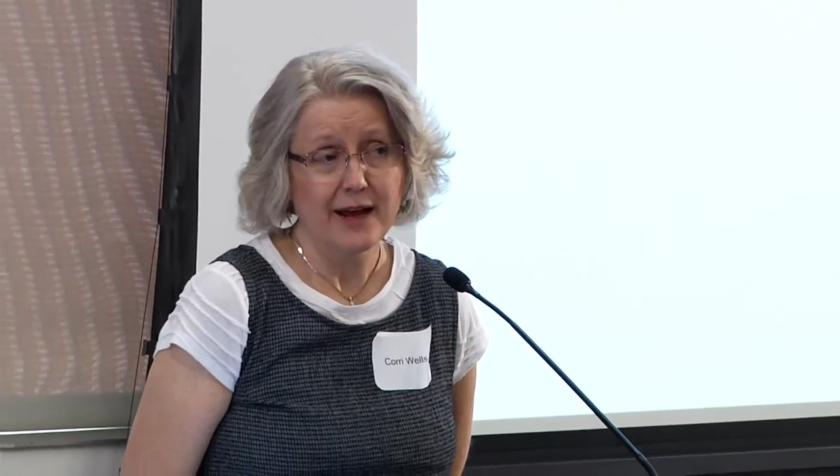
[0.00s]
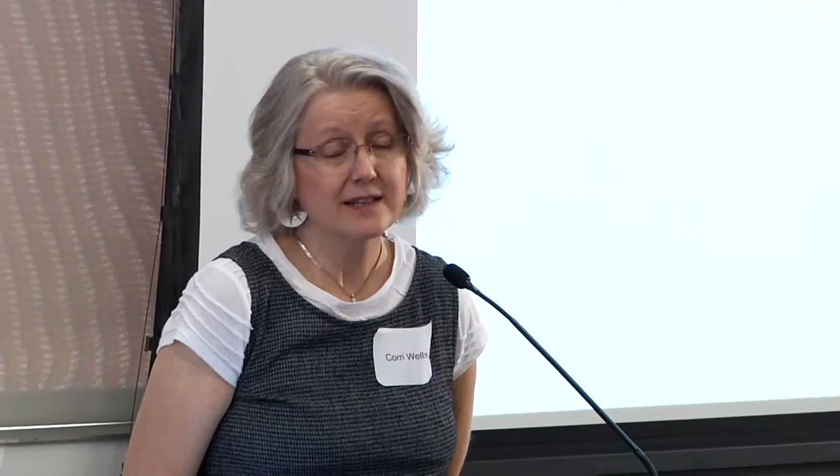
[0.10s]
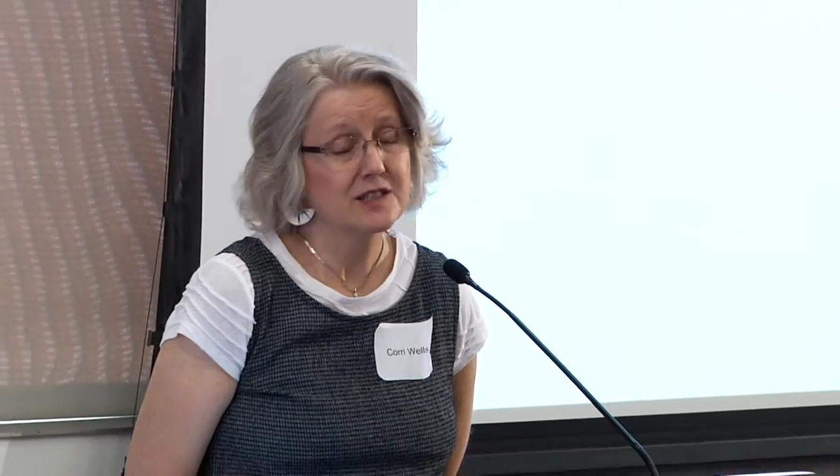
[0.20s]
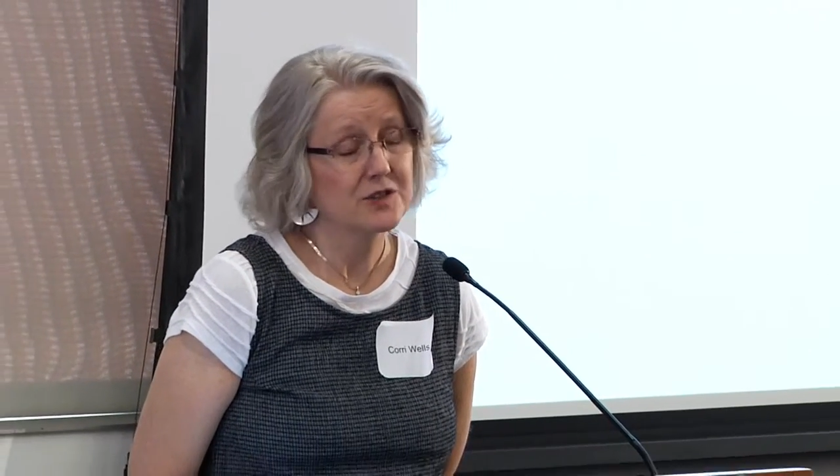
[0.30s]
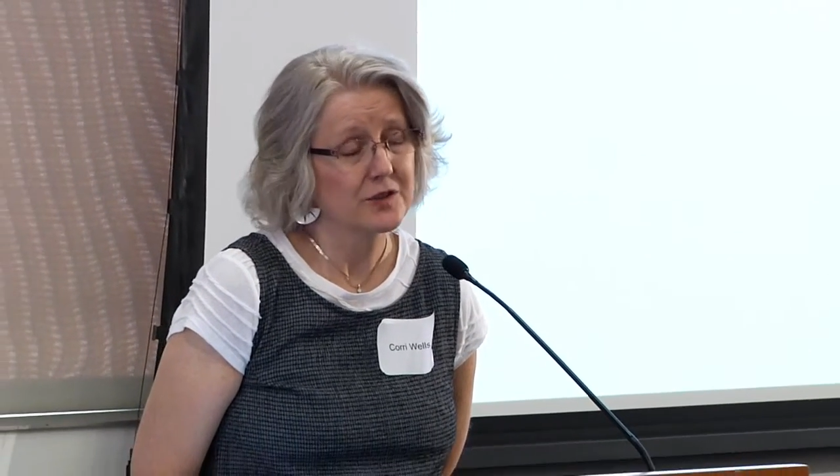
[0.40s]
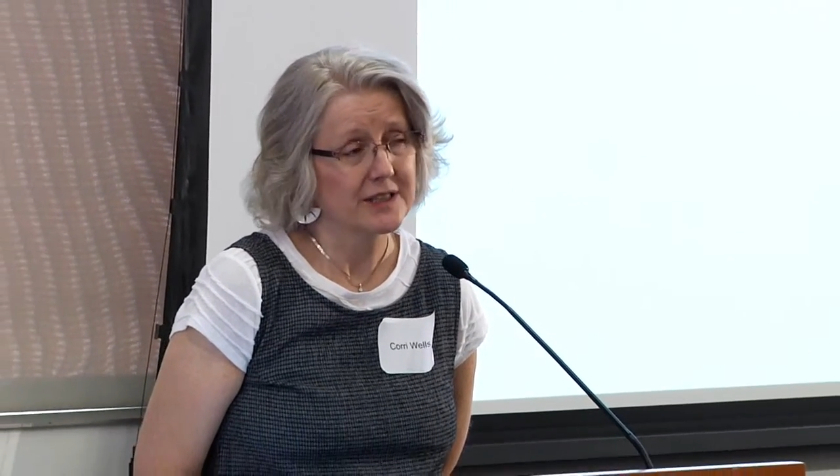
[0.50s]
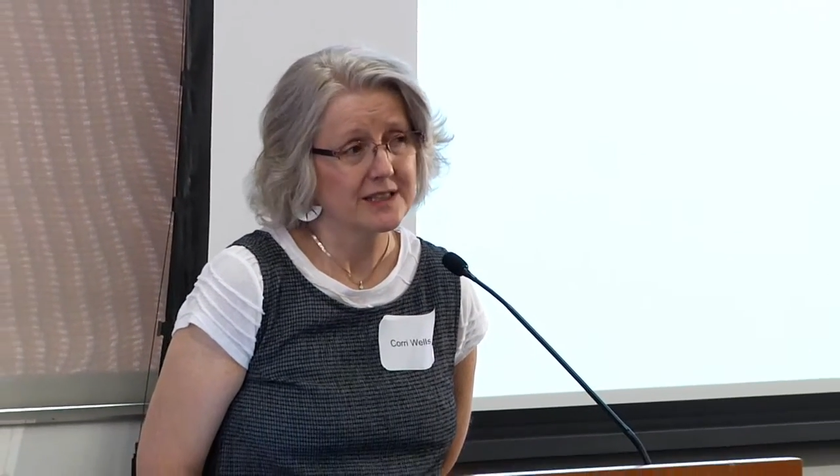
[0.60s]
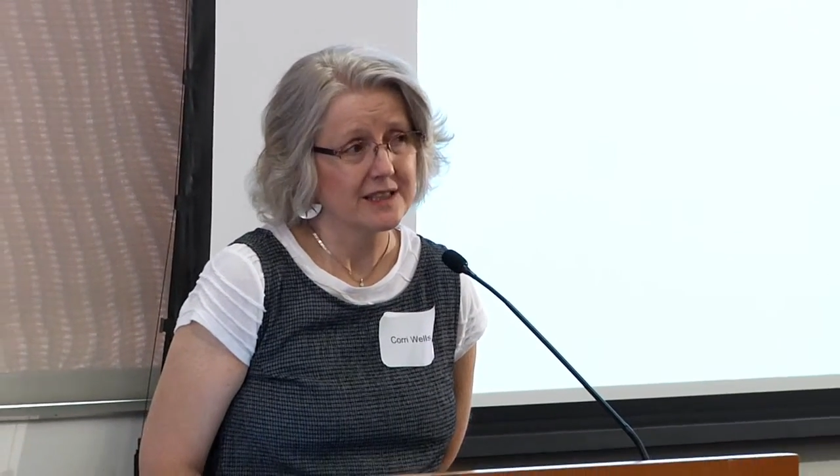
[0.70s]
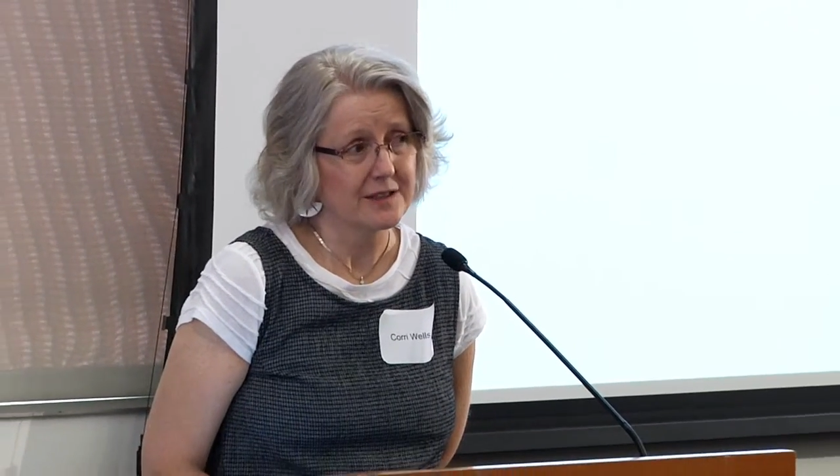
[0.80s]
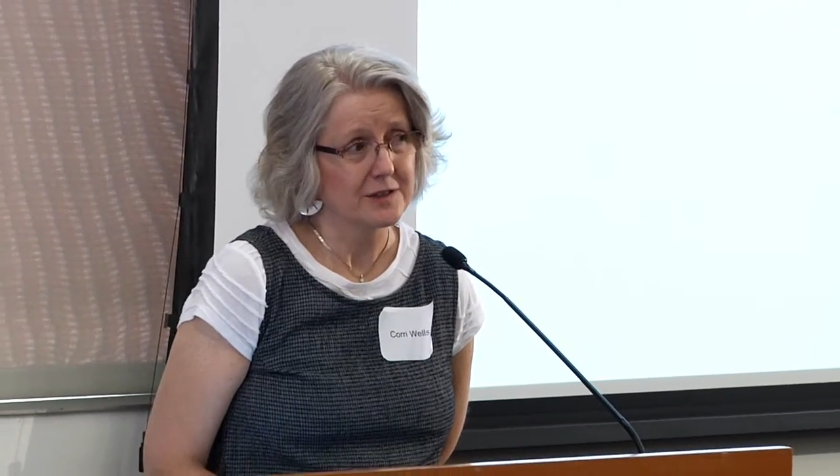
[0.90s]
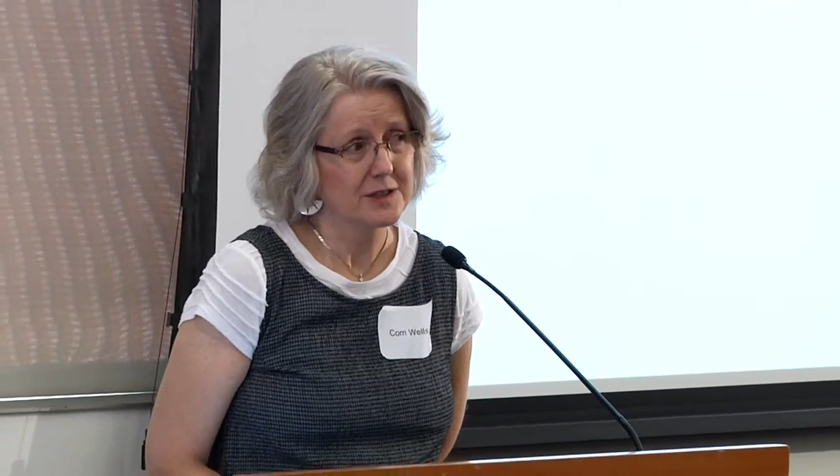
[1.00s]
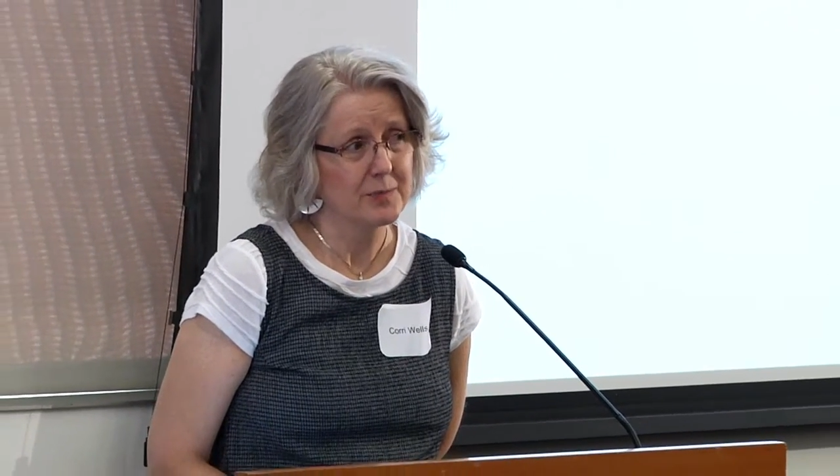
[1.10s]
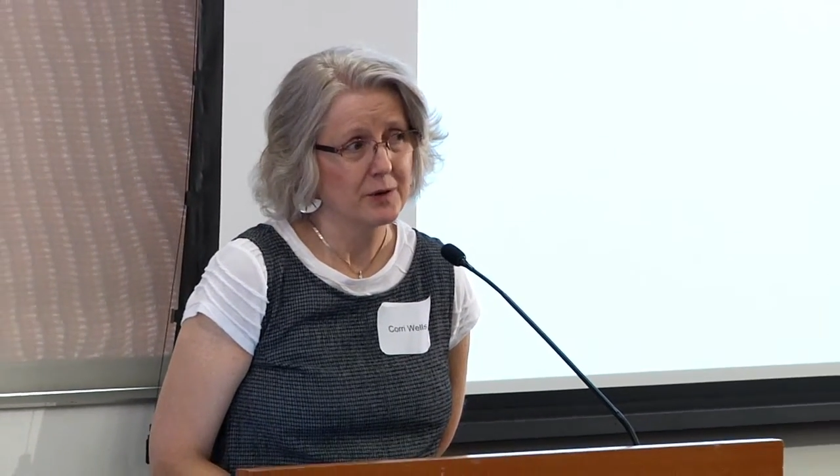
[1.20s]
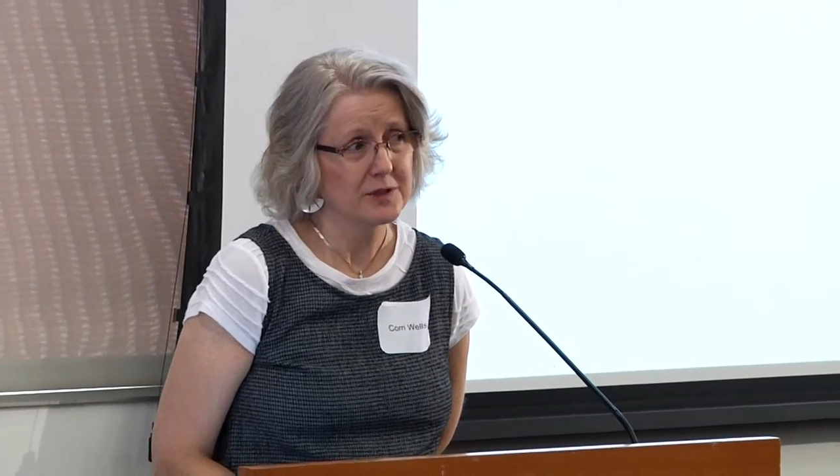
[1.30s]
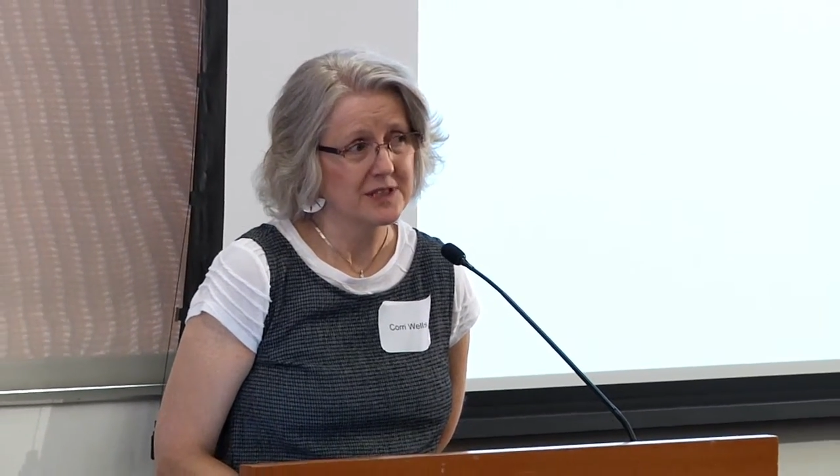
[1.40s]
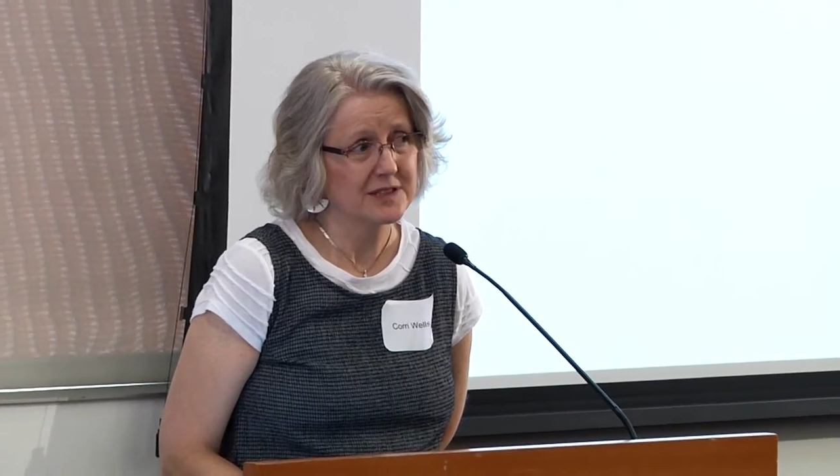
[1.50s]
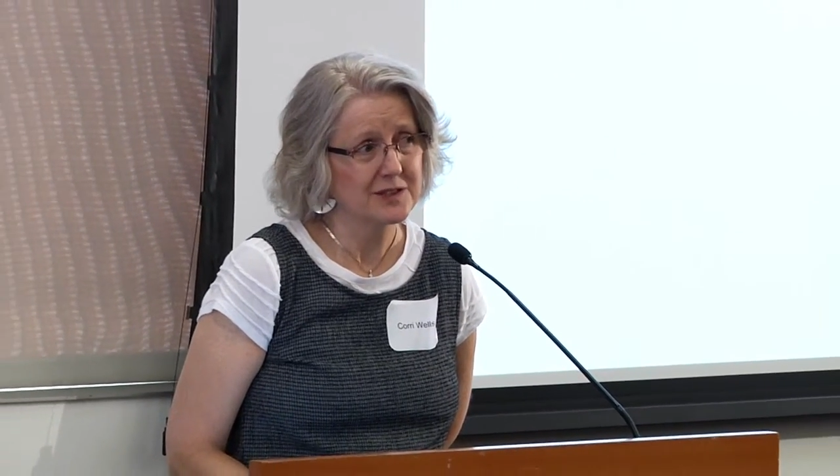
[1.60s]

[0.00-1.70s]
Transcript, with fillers: and storytellers, poets and